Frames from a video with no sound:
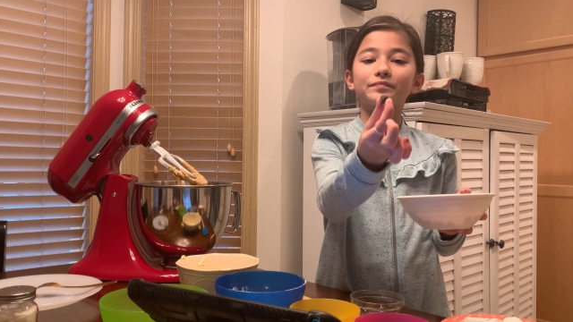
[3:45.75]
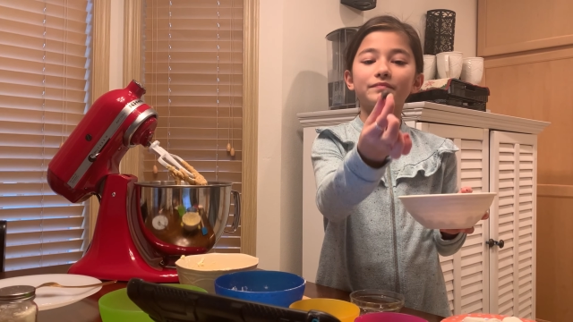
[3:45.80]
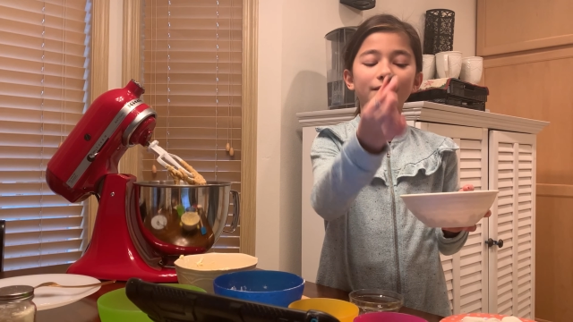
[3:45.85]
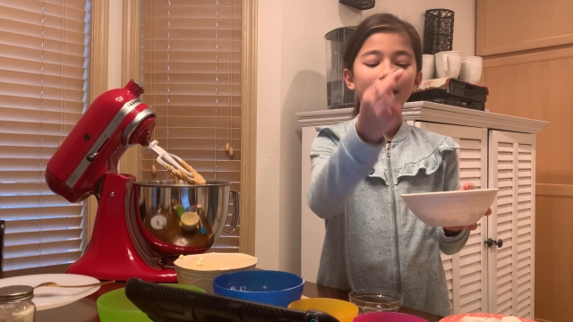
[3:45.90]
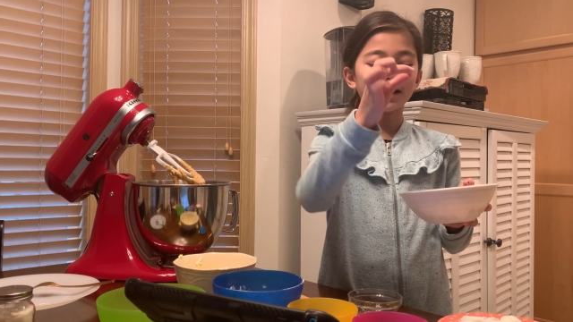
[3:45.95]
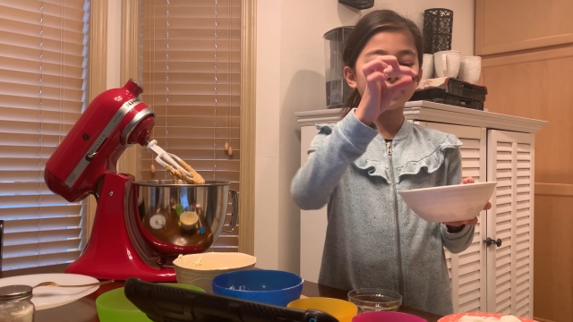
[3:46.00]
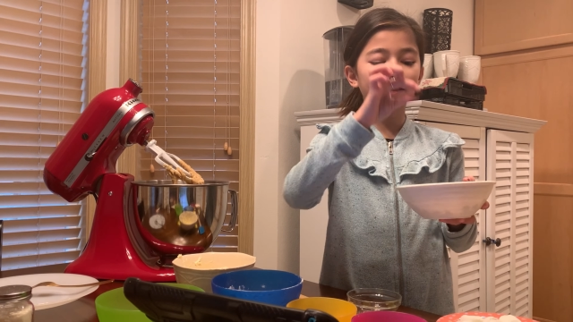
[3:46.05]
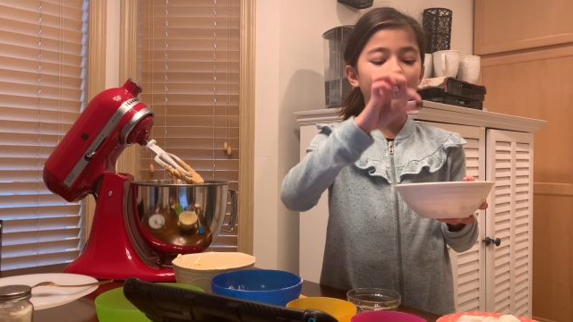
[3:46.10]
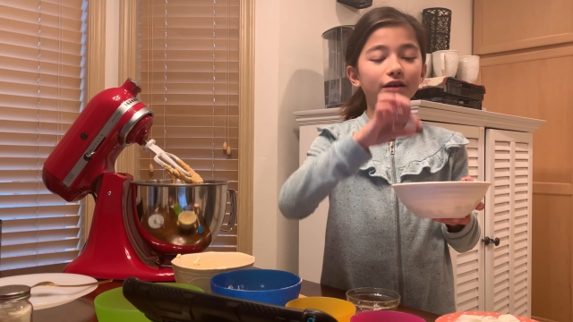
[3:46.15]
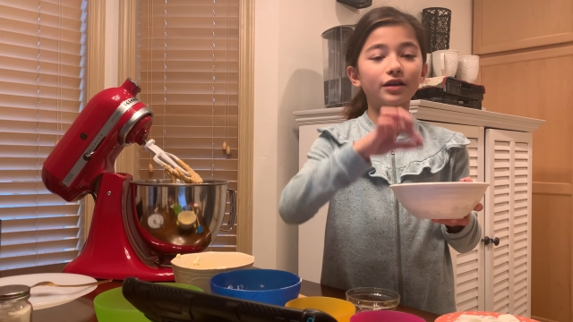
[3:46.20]

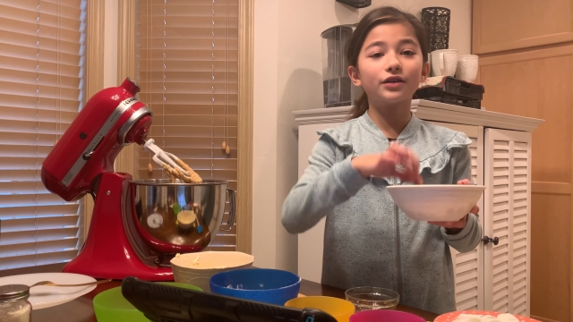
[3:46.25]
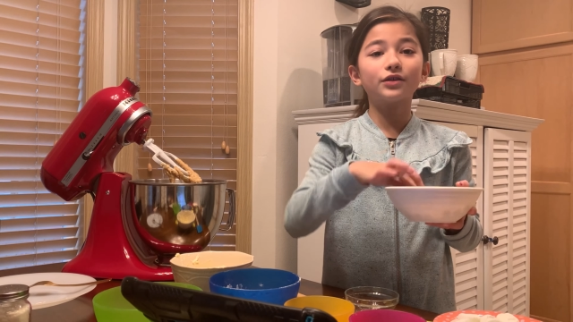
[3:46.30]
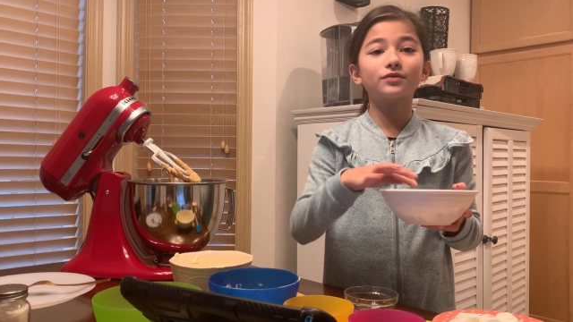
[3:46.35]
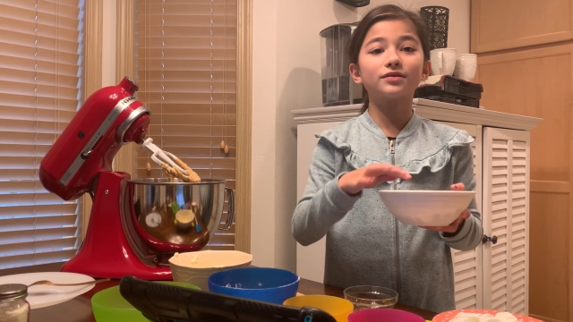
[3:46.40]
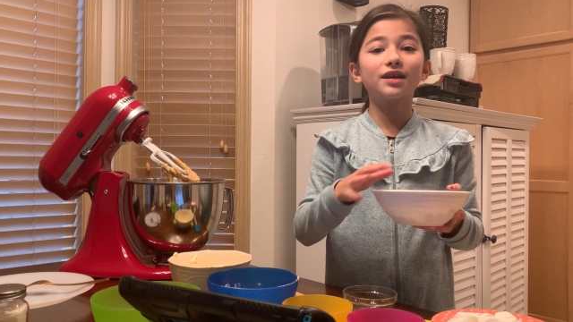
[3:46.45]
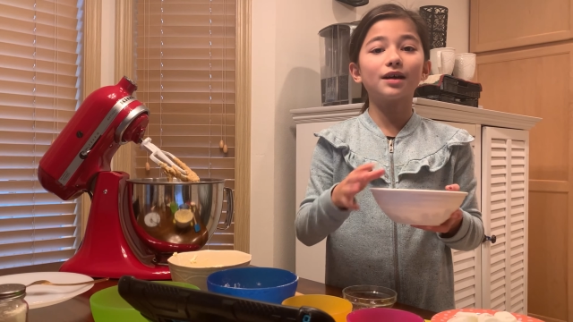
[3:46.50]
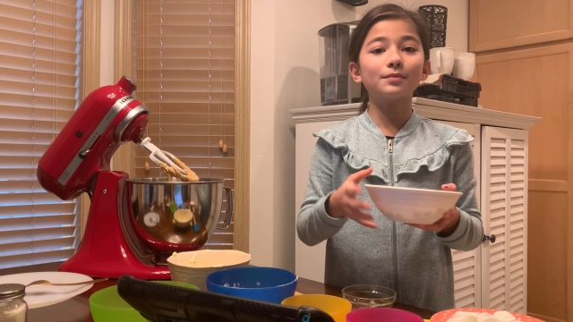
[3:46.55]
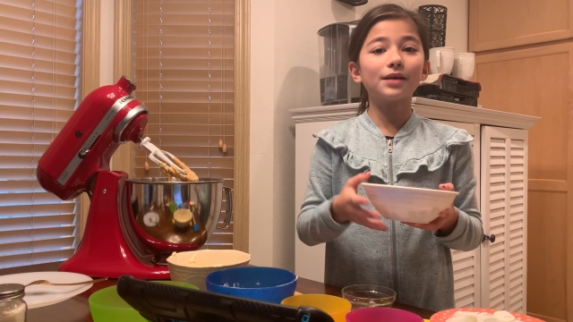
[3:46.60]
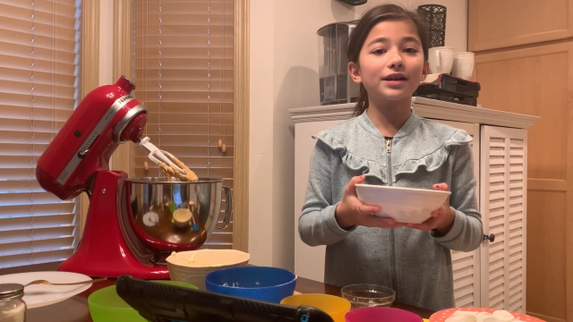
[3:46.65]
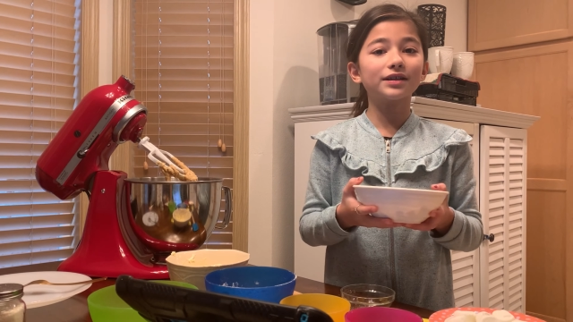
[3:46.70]
And then you could do
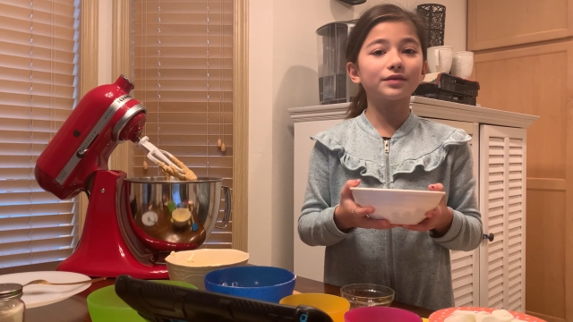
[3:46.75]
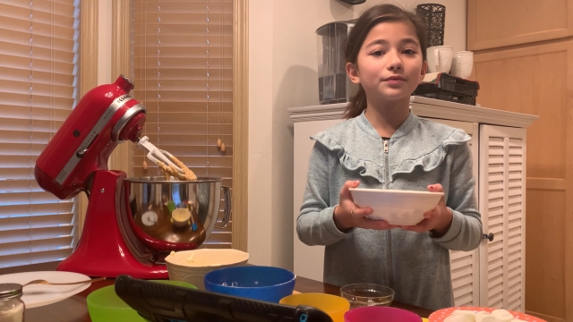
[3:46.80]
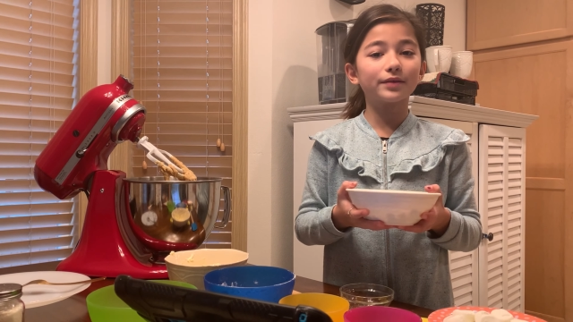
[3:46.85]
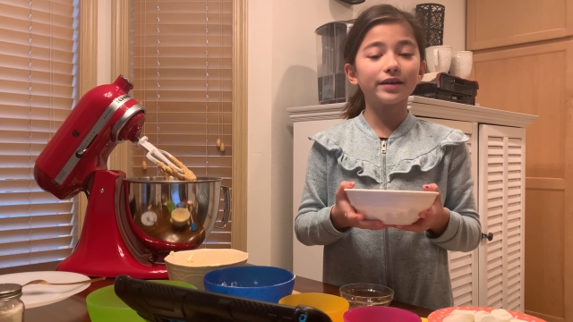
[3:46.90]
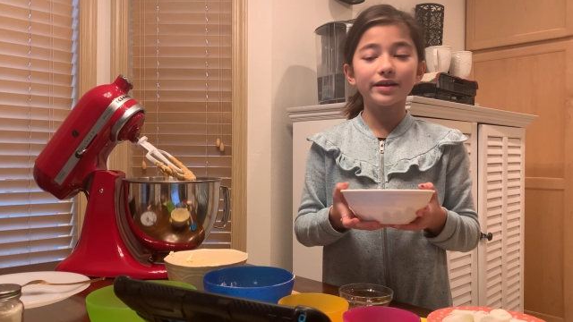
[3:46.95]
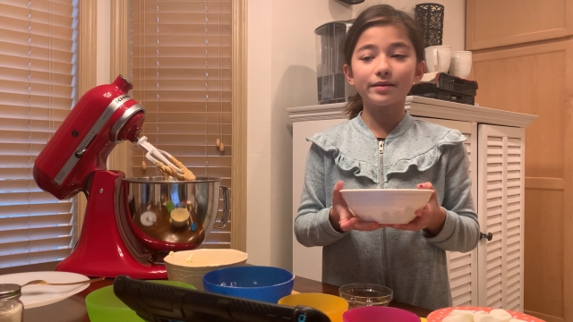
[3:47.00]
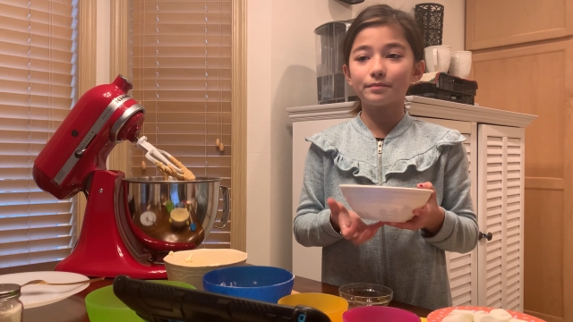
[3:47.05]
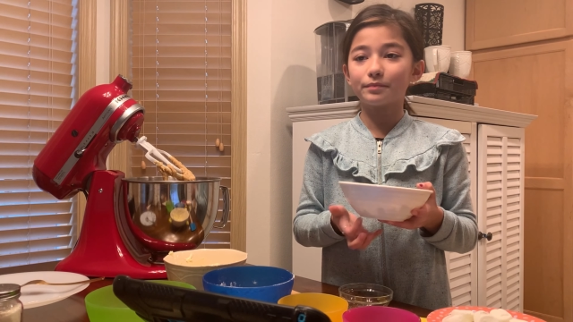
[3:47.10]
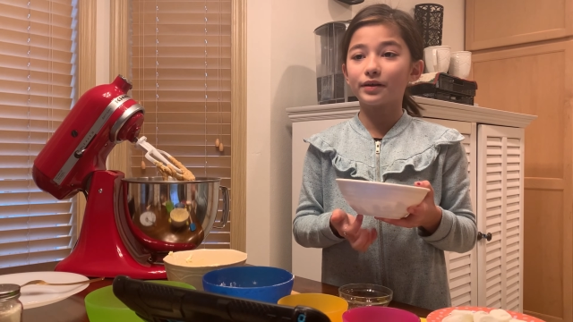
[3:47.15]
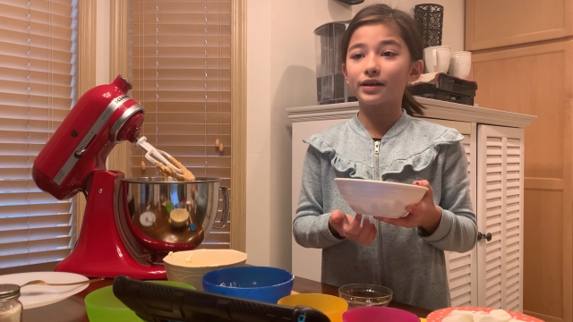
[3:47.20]

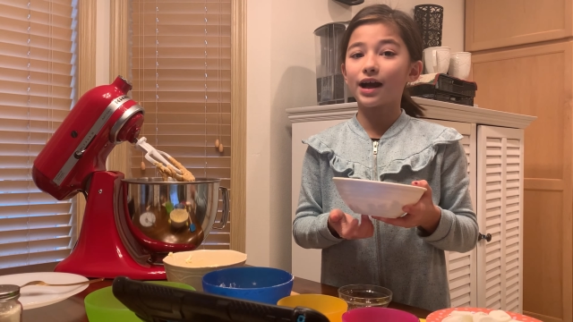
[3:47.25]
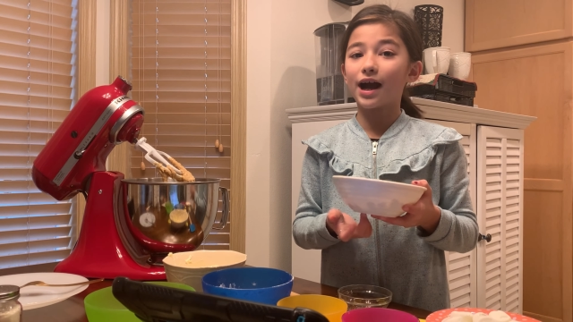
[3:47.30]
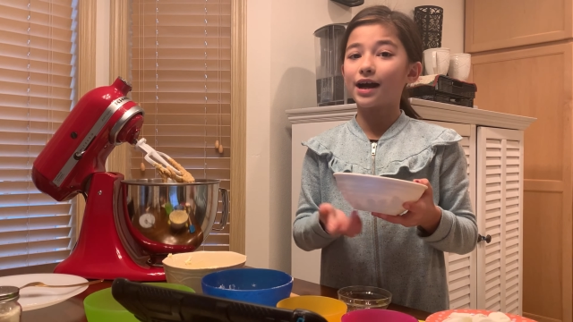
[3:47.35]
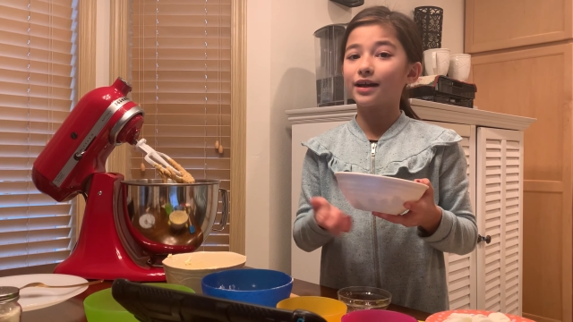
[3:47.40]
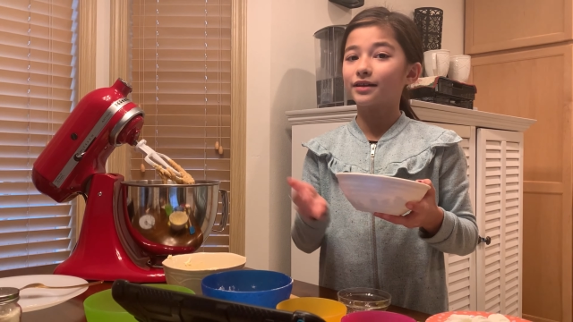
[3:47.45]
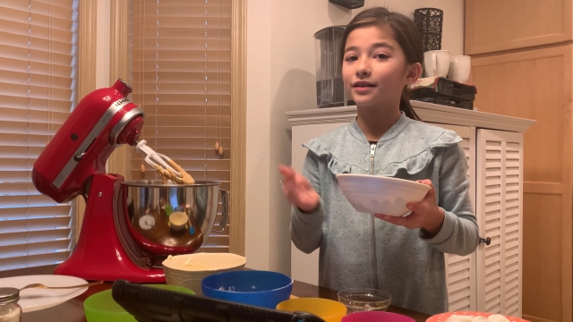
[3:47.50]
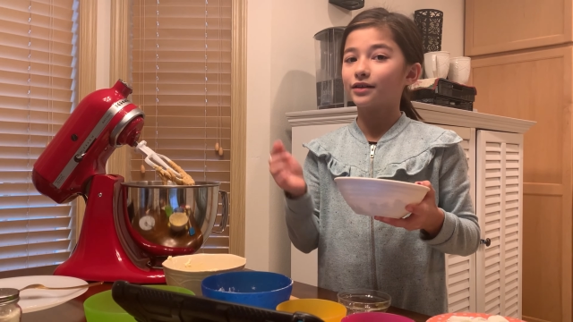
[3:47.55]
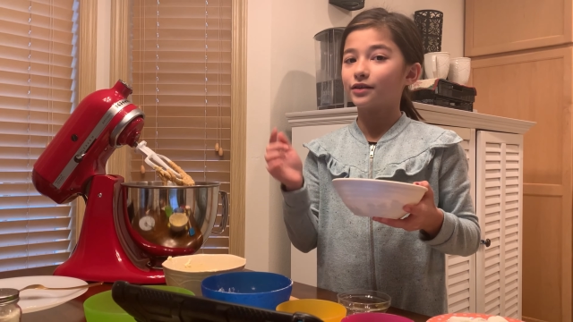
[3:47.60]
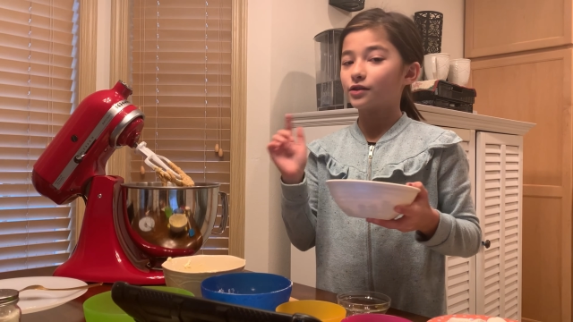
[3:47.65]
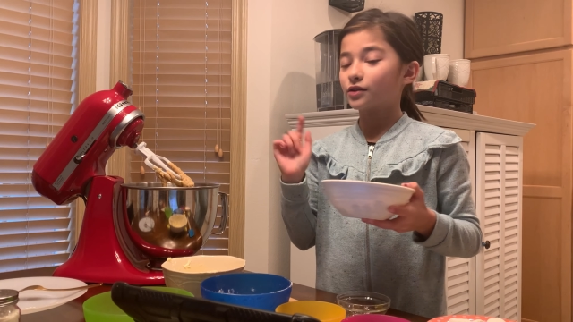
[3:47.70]
semi-sweet, but I
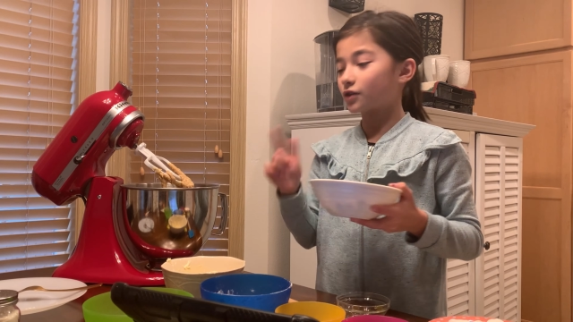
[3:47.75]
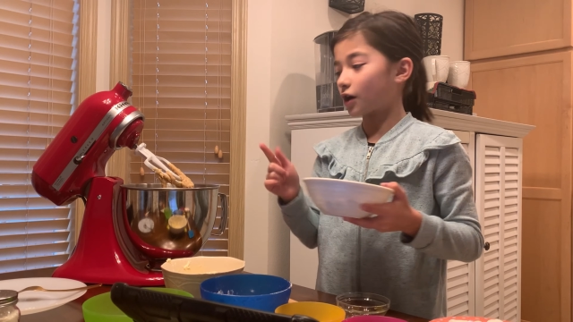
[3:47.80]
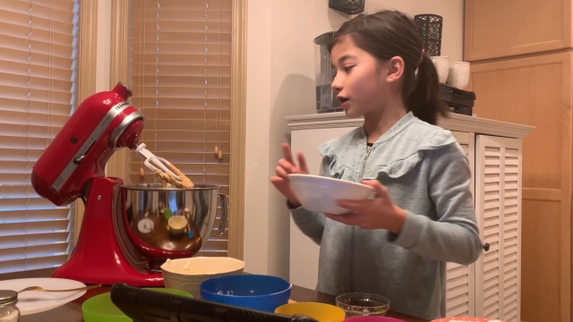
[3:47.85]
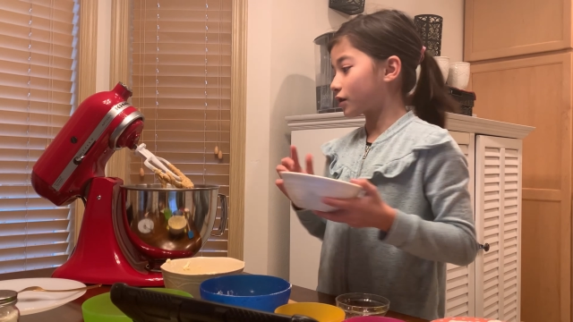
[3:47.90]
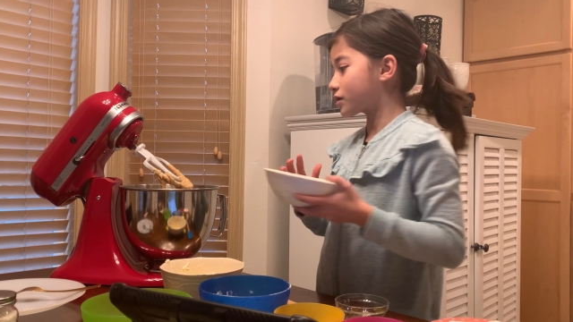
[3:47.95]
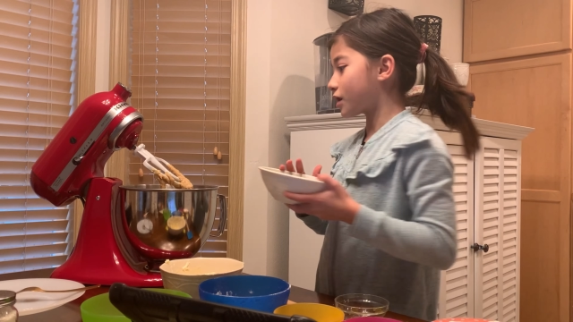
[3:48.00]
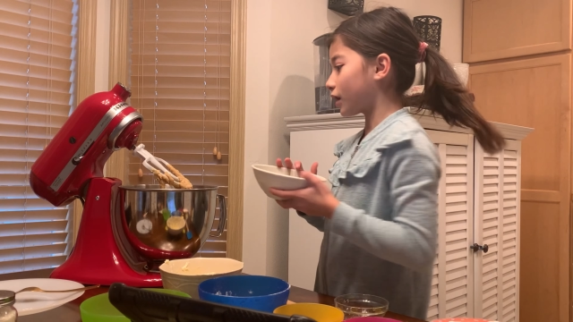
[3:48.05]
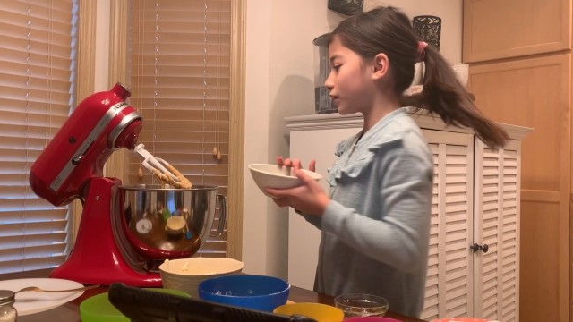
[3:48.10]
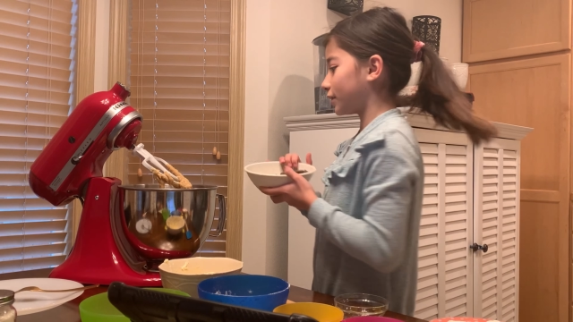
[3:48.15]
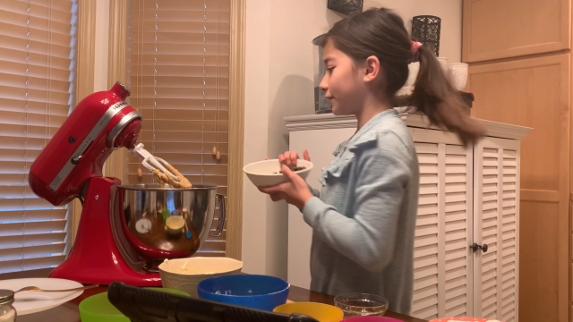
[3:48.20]
did dark
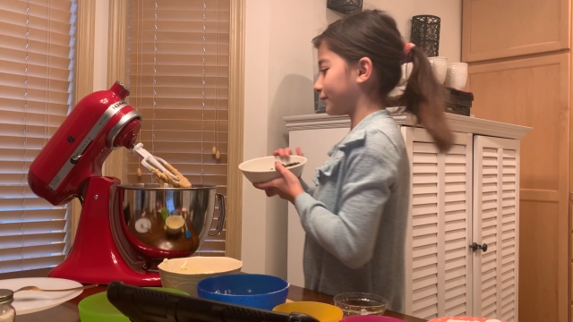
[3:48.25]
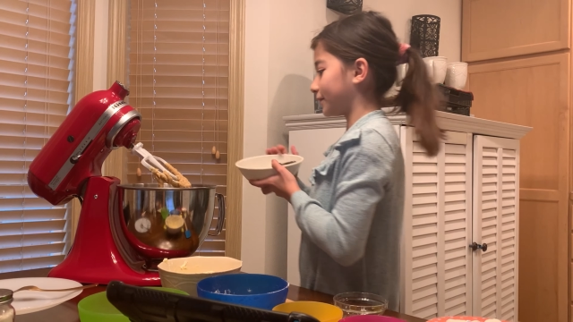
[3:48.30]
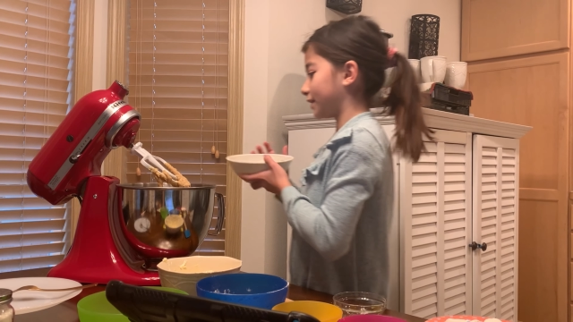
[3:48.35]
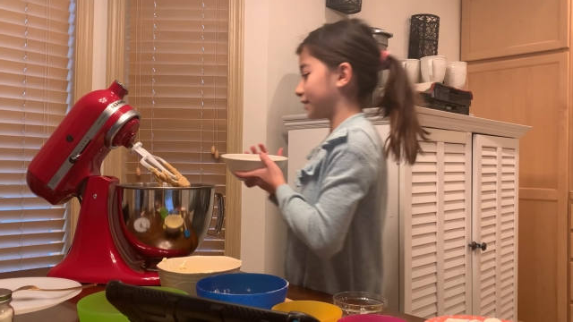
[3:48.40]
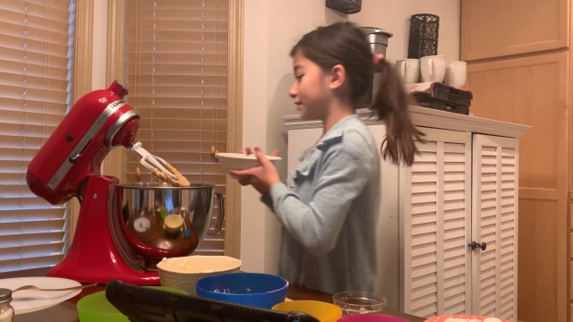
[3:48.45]
chocolate for this